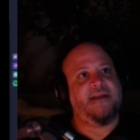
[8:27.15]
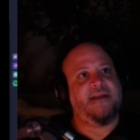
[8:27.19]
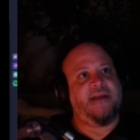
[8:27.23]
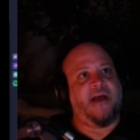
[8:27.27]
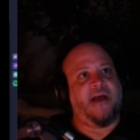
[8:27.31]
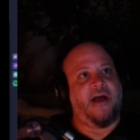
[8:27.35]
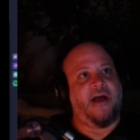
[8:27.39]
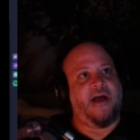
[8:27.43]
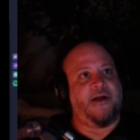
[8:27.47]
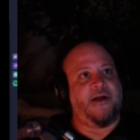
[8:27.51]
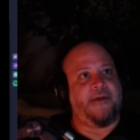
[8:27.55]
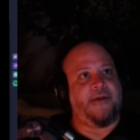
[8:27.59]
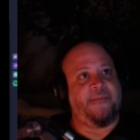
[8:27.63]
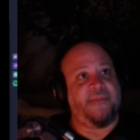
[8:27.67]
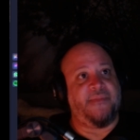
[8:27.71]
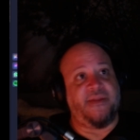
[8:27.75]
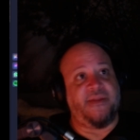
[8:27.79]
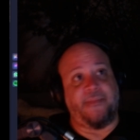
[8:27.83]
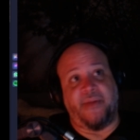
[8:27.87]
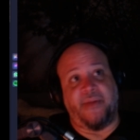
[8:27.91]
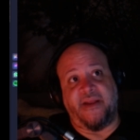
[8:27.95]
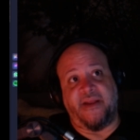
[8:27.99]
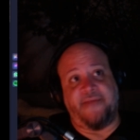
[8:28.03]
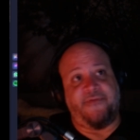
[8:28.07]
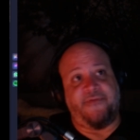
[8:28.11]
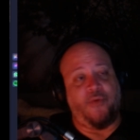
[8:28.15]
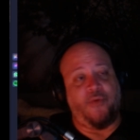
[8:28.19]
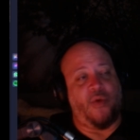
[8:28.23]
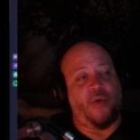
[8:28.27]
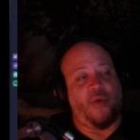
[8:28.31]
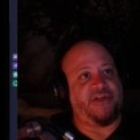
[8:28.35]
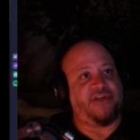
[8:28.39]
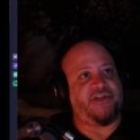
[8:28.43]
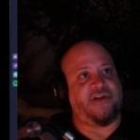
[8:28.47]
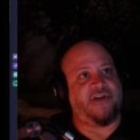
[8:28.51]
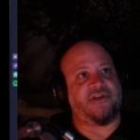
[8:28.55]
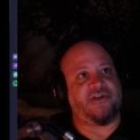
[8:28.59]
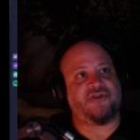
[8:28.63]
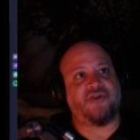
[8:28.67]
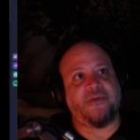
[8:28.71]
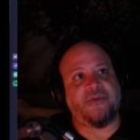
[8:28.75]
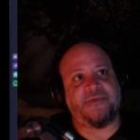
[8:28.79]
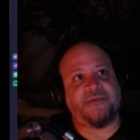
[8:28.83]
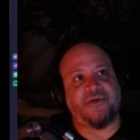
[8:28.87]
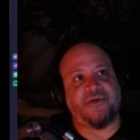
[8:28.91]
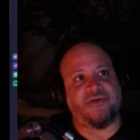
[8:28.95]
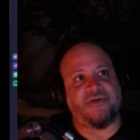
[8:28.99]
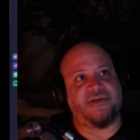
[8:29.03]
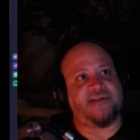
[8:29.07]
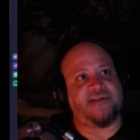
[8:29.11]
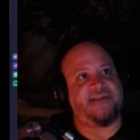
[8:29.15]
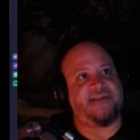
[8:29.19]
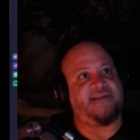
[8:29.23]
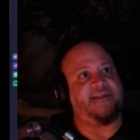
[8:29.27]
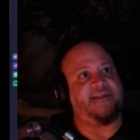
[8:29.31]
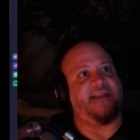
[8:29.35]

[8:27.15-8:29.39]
But if you want to share scriptures,